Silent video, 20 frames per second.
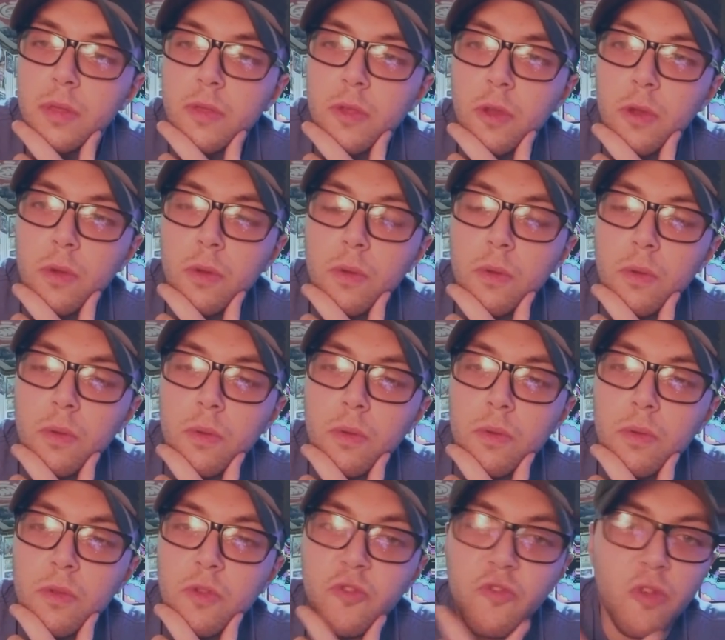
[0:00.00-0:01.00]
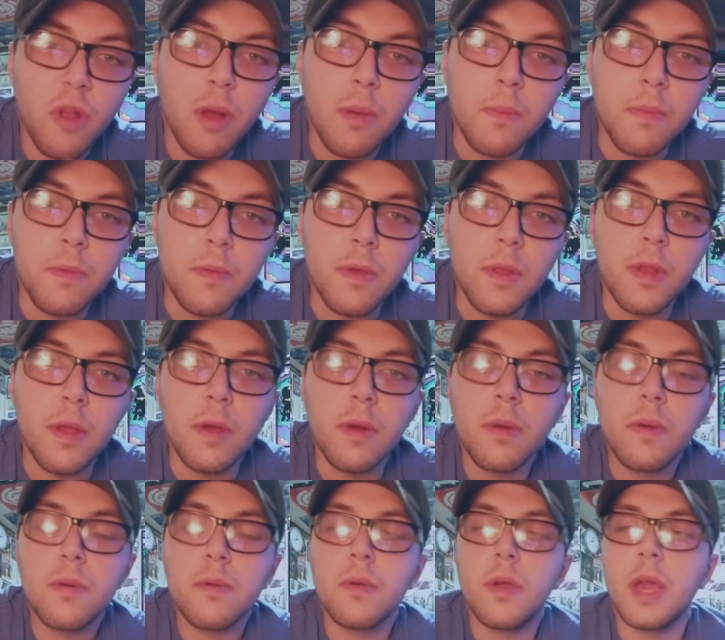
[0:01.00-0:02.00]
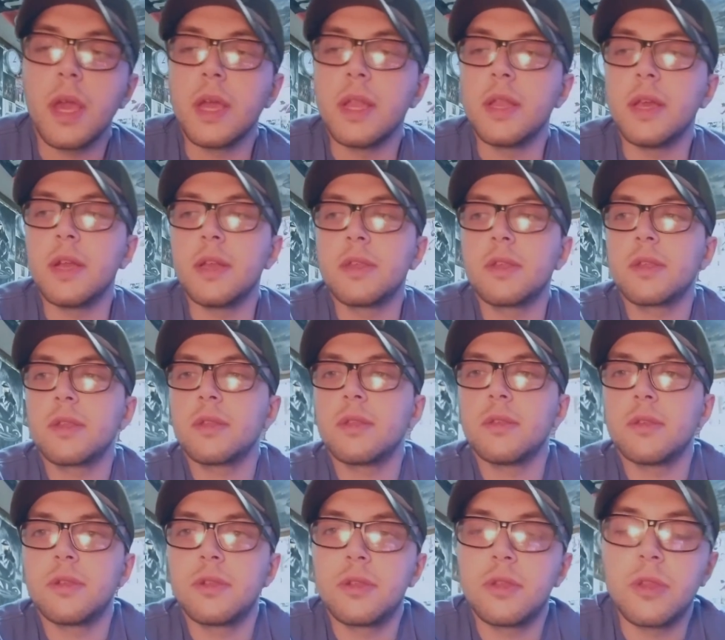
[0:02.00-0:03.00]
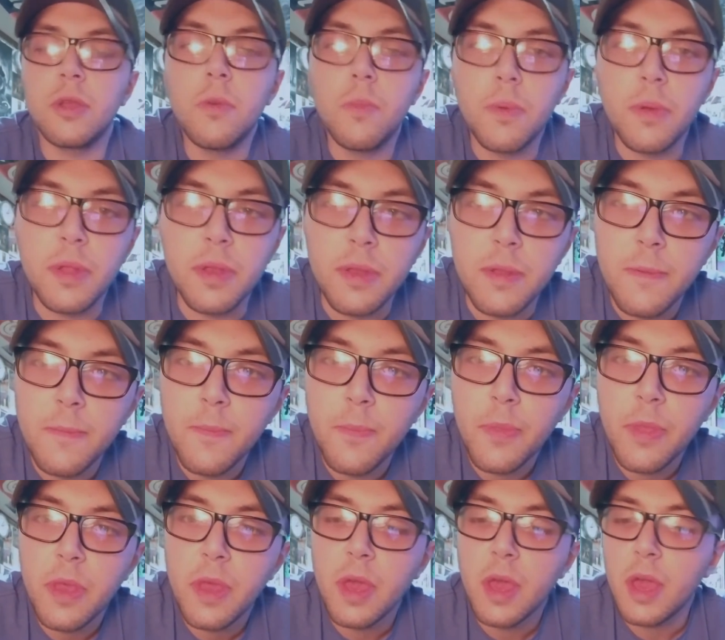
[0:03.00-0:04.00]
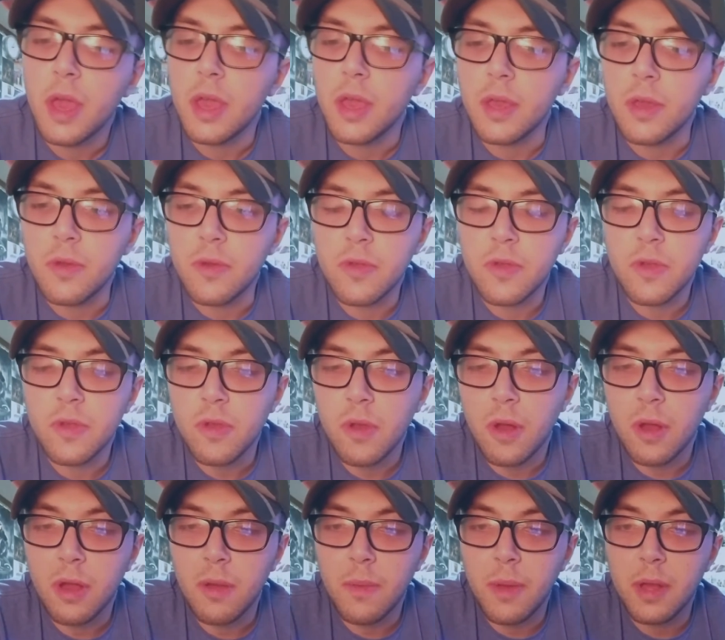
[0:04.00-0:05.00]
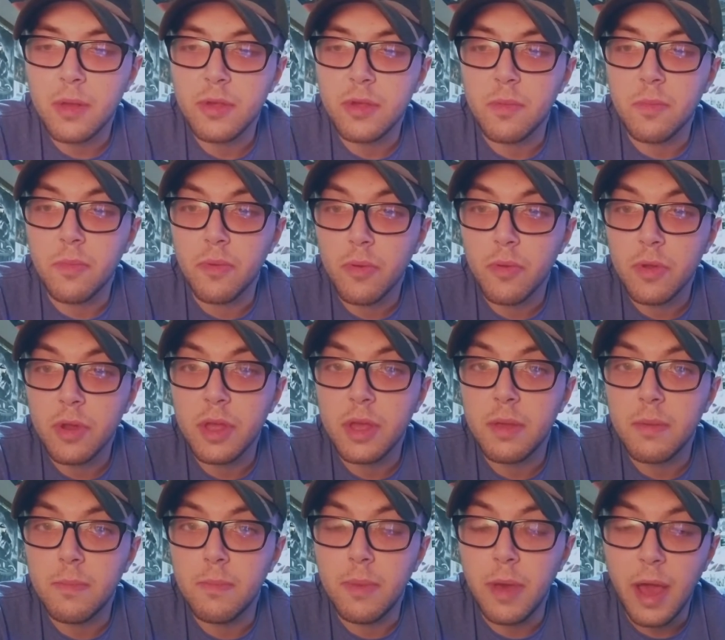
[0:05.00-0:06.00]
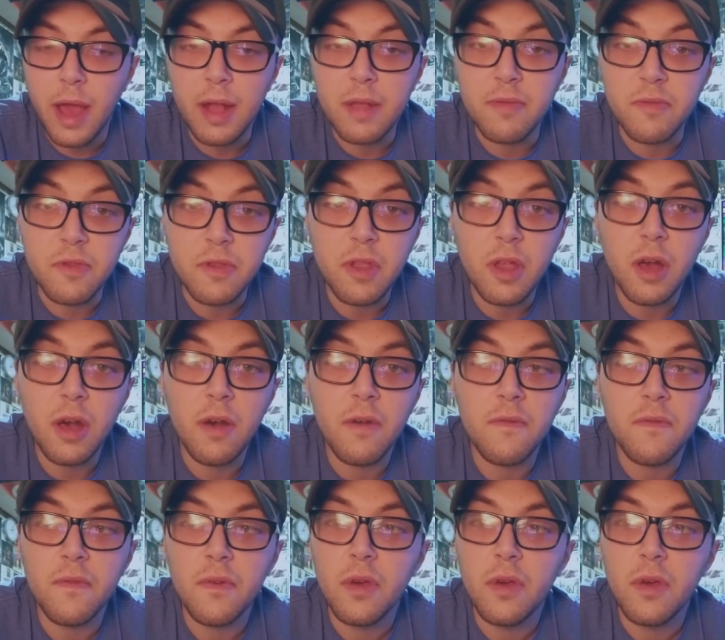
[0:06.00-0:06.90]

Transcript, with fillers: to Trump, you know, and it's stupid he used to talk about some pretty bad stuff,